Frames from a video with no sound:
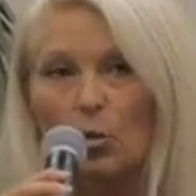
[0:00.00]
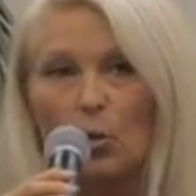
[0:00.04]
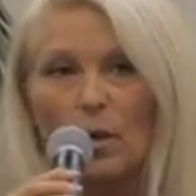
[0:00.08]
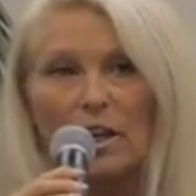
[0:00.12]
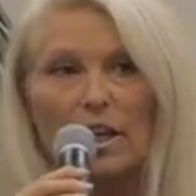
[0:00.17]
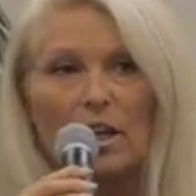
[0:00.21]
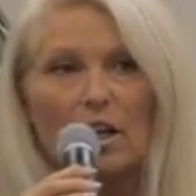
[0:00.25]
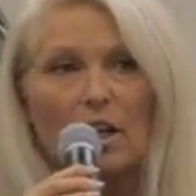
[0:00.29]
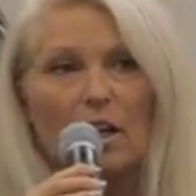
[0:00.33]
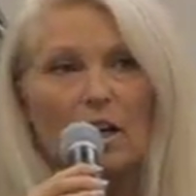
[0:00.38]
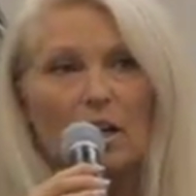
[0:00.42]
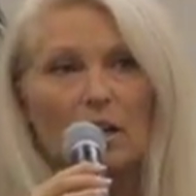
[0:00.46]

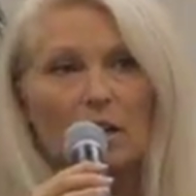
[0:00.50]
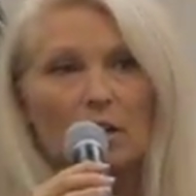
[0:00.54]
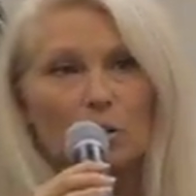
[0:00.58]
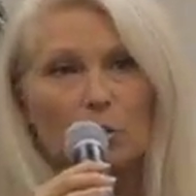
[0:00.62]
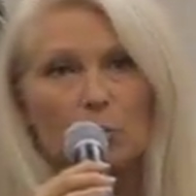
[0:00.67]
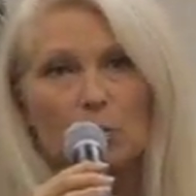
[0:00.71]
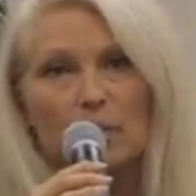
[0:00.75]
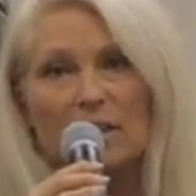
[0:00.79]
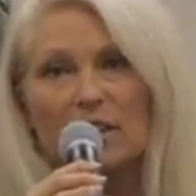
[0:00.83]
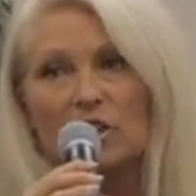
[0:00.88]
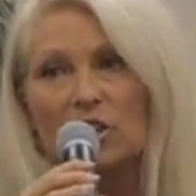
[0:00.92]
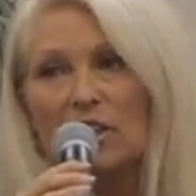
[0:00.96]
We are
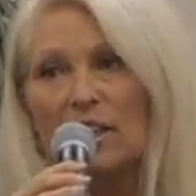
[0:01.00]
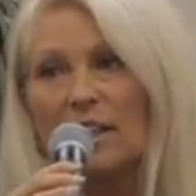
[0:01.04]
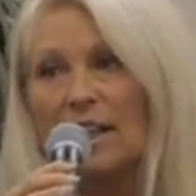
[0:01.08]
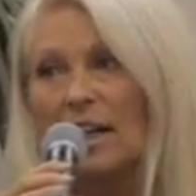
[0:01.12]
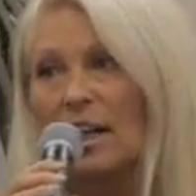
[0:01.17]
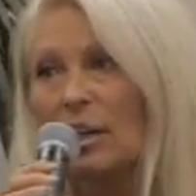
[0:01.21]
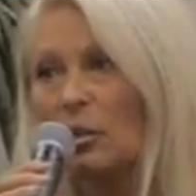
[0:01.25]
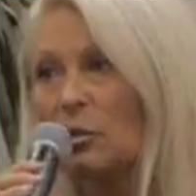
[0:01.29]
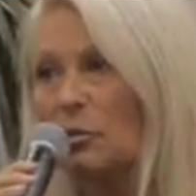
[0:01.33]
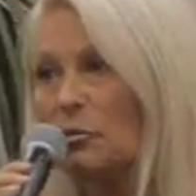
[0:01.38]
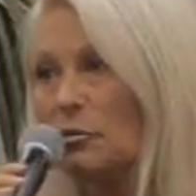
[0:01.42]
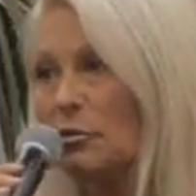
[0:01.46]
reaching
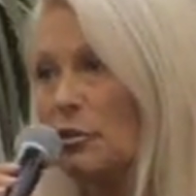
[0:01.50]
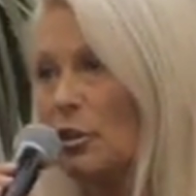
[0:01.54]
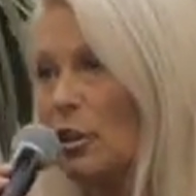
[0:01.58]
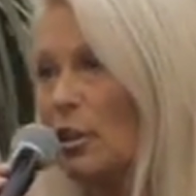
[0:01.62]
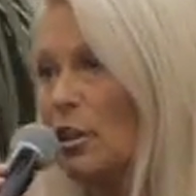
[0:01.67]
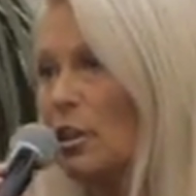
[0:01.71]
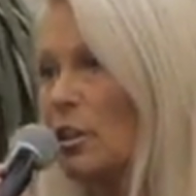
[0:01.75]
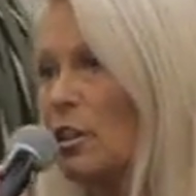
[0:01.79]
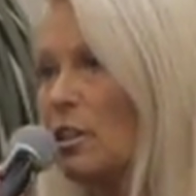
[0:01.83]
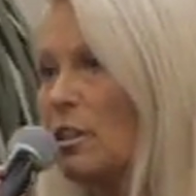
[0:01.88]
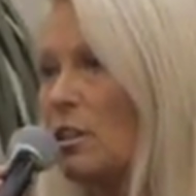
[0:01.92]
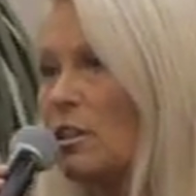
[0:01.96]
out
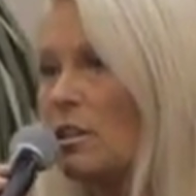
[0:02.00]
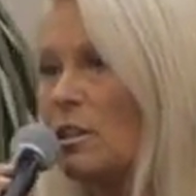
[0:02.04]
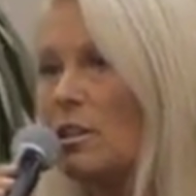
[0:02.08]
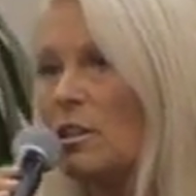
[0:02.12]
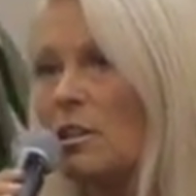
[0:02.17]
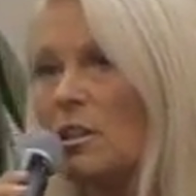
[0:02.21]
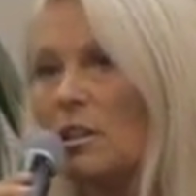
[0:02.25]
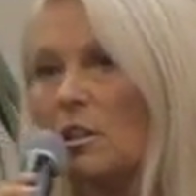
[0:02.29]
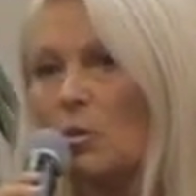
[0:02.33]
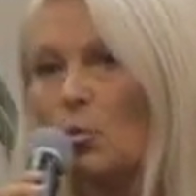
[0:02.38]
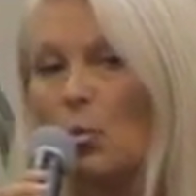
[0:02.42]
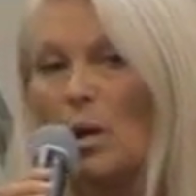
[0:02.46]
for
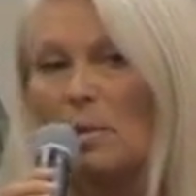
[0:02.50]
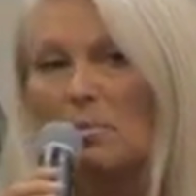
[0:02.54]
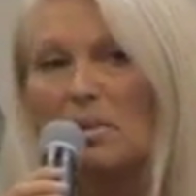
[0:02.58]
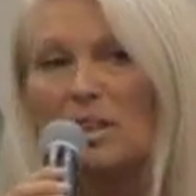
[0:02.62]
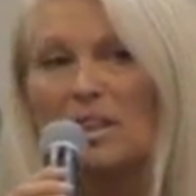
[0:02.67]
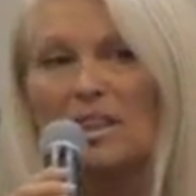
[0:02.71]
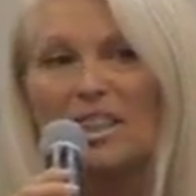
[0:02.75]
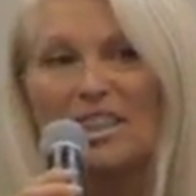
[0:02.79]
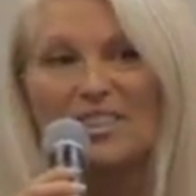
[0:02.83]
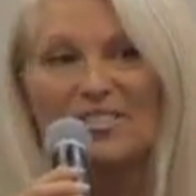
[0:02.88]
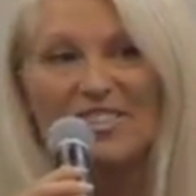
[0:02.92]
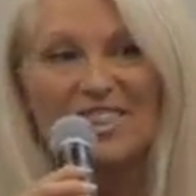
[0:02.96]

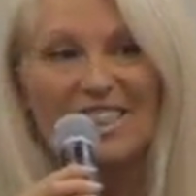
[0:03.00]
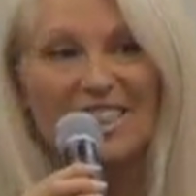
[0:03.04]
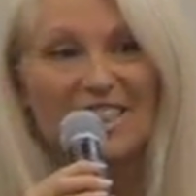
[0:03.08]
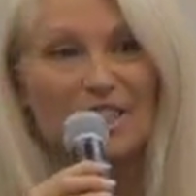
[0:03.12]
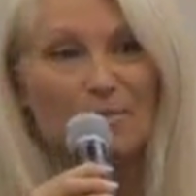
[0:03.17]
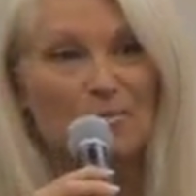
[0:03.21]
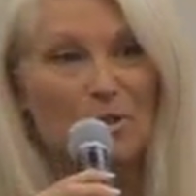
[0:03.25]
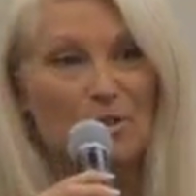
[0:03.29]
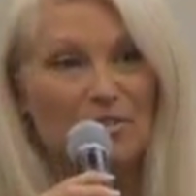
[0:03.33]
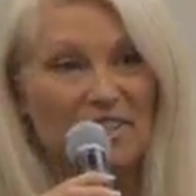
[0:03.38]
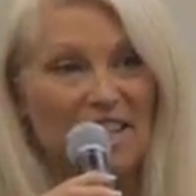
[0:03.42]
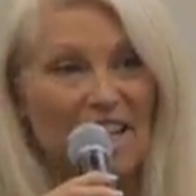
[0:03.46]
women that have seen
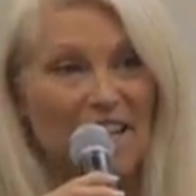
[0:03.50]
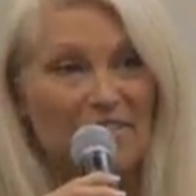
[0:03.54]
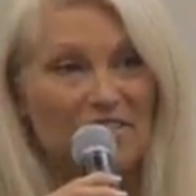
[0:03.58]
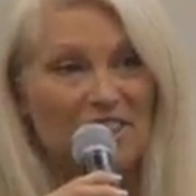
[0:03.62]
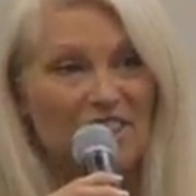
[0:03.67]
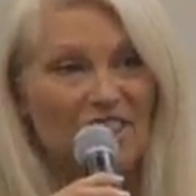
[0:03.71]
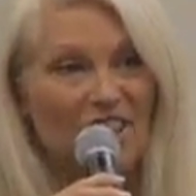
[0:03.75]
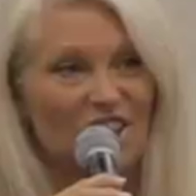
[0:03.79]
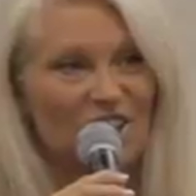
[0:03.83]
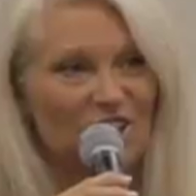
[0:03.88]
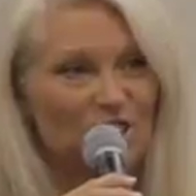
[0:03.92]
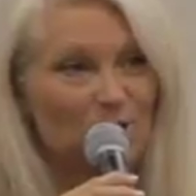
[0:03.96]
the movie
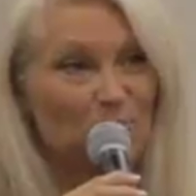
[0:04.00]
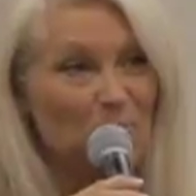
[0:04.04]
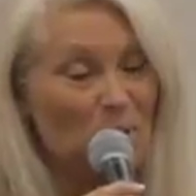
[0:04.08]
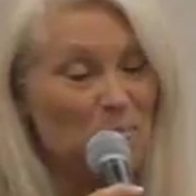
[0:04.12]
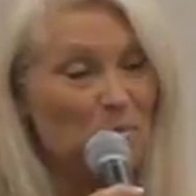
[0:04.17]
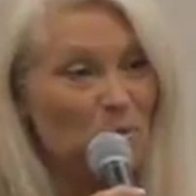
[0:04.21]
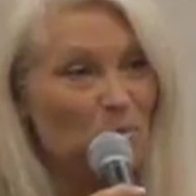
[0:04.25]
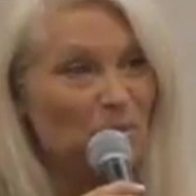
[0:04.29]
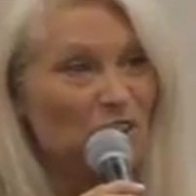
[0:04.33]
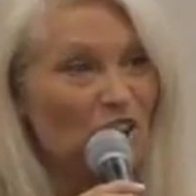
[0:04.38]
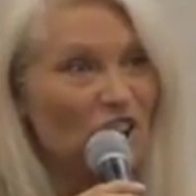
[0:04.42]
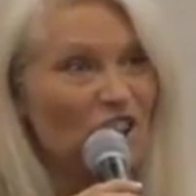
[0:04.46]
Avatar. Do you
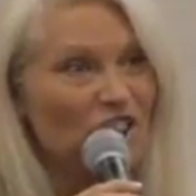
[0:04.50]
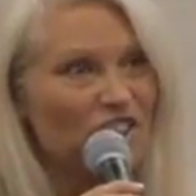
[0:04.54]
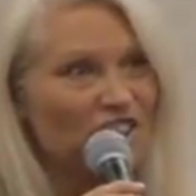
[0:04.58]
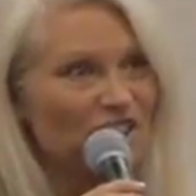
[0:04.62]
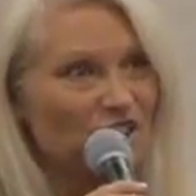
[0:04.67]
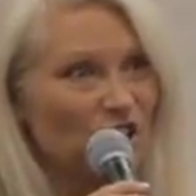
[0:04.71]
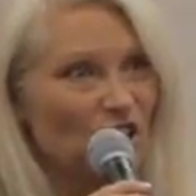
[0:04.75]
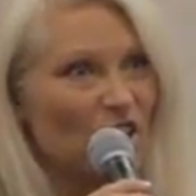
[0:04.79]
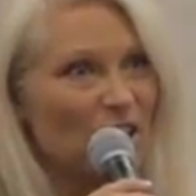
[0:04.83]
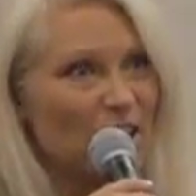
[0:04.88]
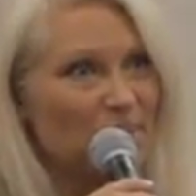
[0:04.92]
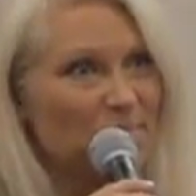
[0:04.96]
remember when all the
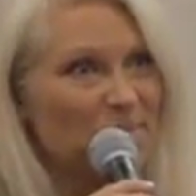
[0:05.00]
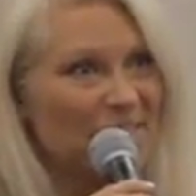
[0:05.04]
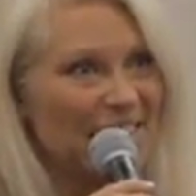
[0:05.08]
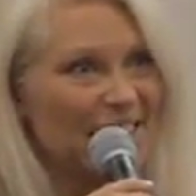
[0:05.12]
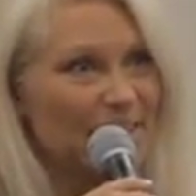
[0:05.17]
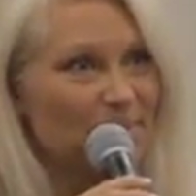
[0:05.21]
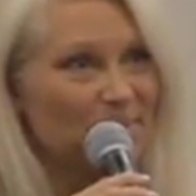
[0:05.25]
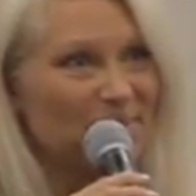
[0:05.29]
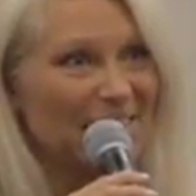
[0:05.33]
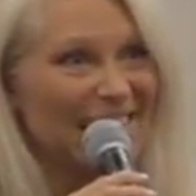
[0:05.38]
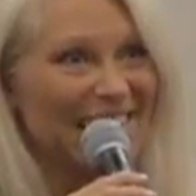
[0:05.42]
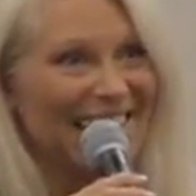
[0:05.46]
tribes
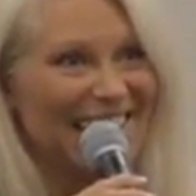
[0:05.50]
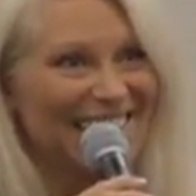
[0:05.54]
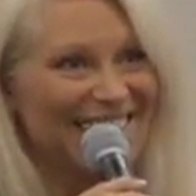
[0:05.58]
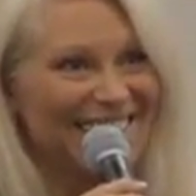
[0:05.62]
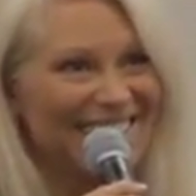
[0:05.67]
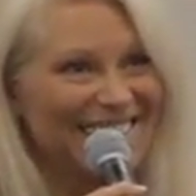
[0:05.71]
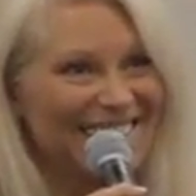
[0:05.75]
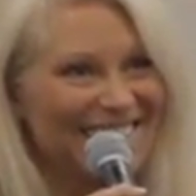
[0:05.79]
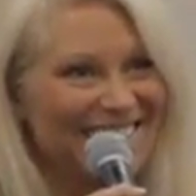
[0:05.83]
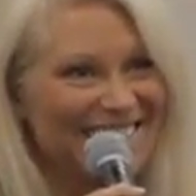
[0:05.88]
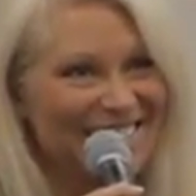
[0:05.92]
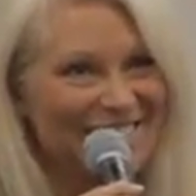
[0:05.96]
came
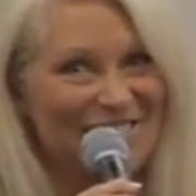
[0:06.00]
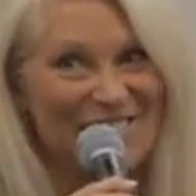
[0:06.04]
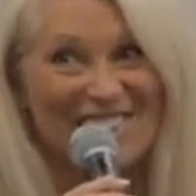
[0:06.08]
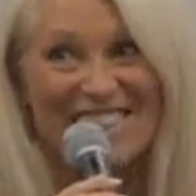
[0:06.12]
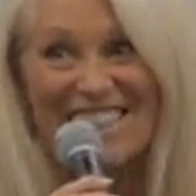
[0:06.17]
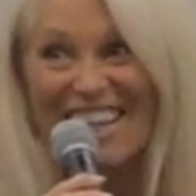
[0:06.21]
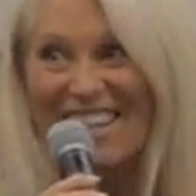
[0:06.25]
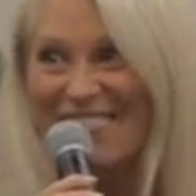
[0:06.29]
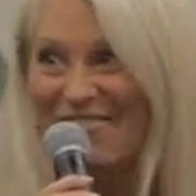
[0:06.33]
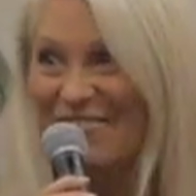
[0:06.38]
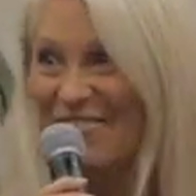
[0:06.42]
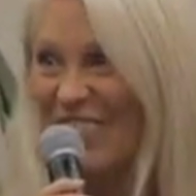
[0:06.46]
together?
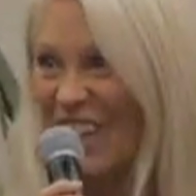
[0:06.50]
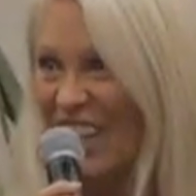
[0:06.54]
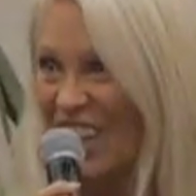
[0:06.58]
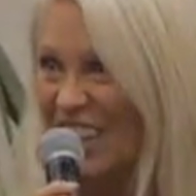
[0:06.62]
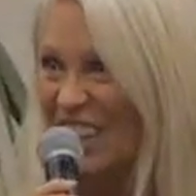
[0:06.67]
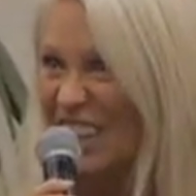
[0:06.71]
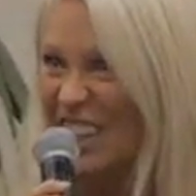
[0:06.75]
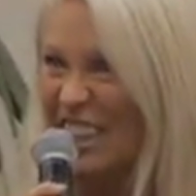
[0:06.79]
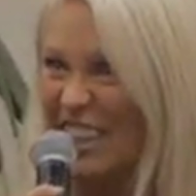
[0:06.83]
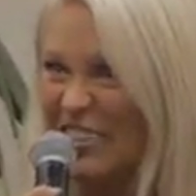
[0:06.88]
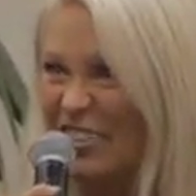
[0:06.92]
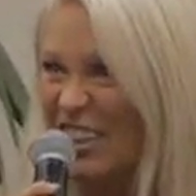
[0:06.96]
Wasn't that
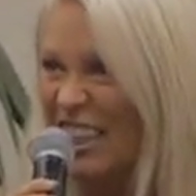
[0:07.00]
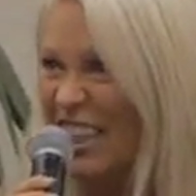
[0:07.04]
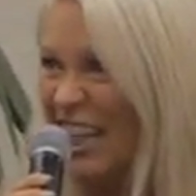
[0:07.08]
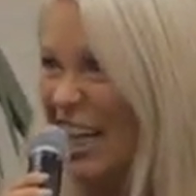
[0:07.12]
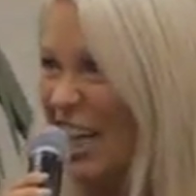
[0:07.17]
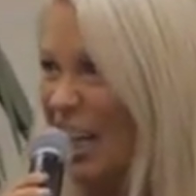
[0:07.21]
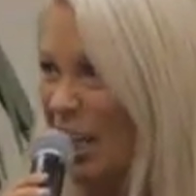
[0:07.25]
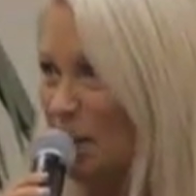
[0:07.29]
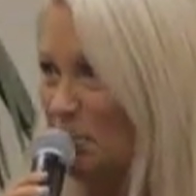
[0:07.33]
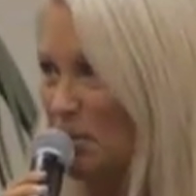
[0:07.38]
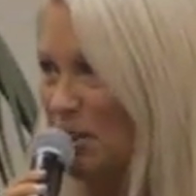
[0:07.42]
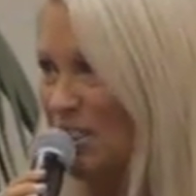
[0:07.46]
fun? And even the
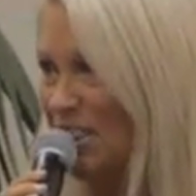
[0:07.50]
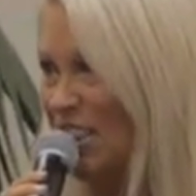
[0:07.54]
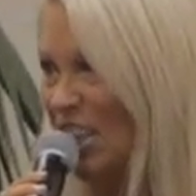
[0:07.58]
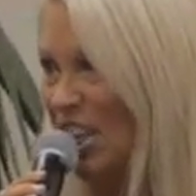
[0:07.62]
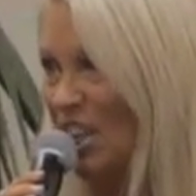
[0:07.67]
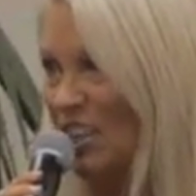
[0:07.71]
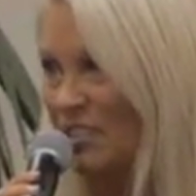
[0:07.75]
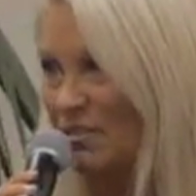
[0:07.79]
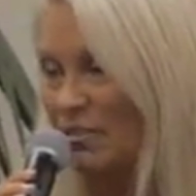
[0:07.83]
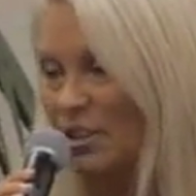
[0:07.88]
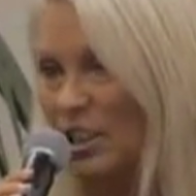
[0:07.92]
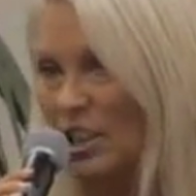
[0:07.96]
animals
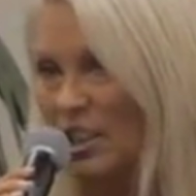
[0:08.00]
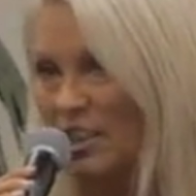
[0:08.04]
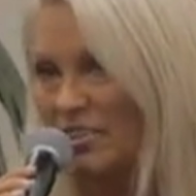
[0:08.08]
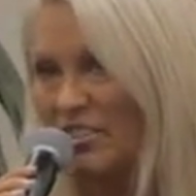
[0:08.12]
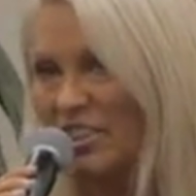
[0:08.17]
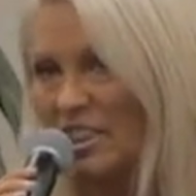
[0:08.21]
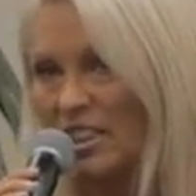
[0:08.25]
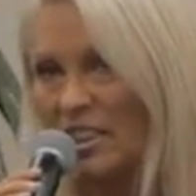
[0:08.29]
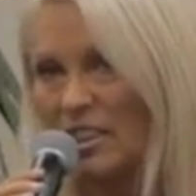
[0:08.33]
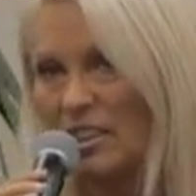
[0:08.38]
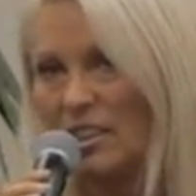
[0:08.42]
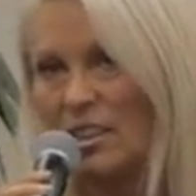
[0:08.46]
got involved.